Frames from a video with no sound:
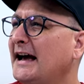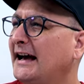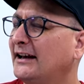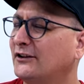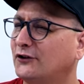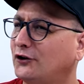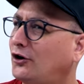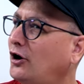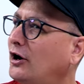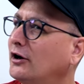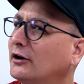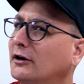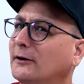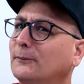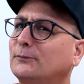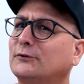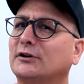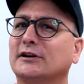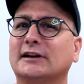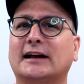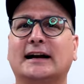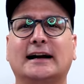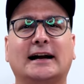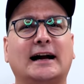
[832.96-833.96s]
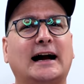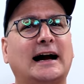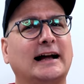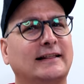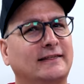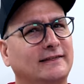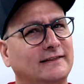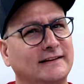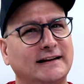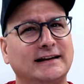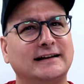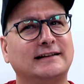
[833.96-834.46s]
has gone up to like, I
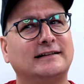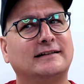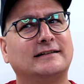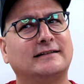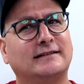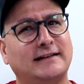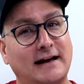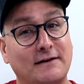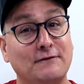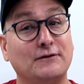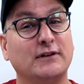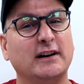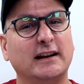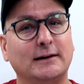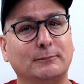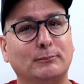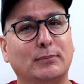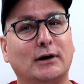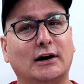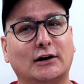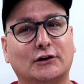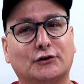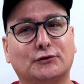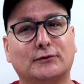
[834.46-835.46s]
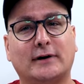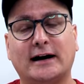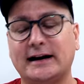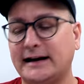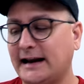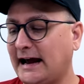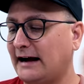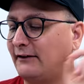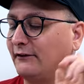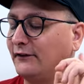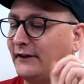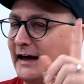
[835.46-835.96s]
think 70 bucks right
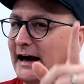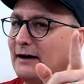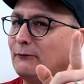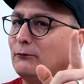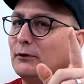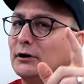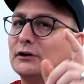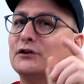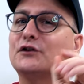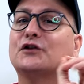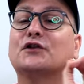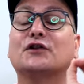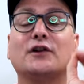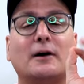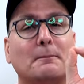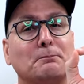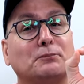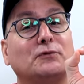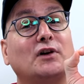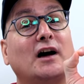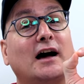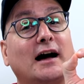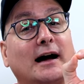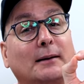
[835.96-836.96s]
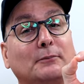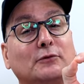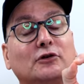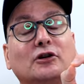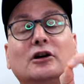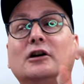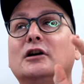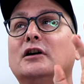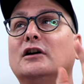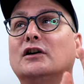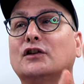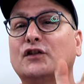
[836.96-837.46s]
now. And that one sometimes
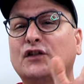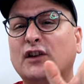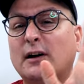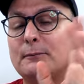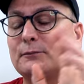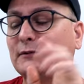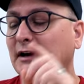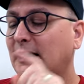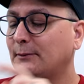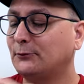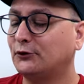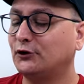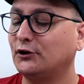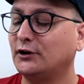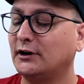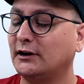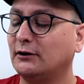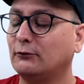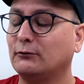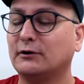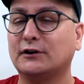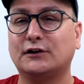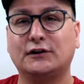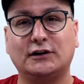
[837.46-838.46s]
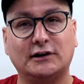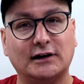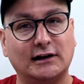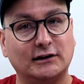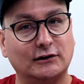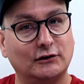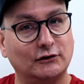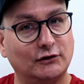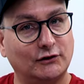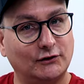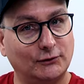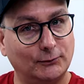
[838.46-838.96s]
you can get it with
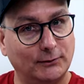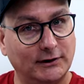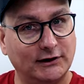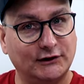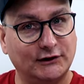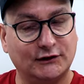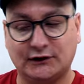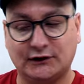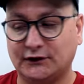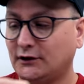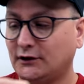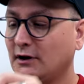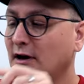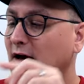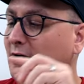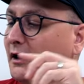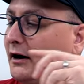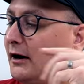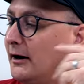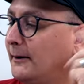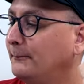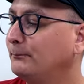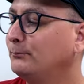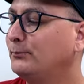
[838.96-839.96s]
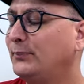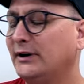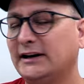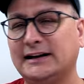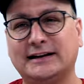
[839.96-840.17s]
yellow switches. But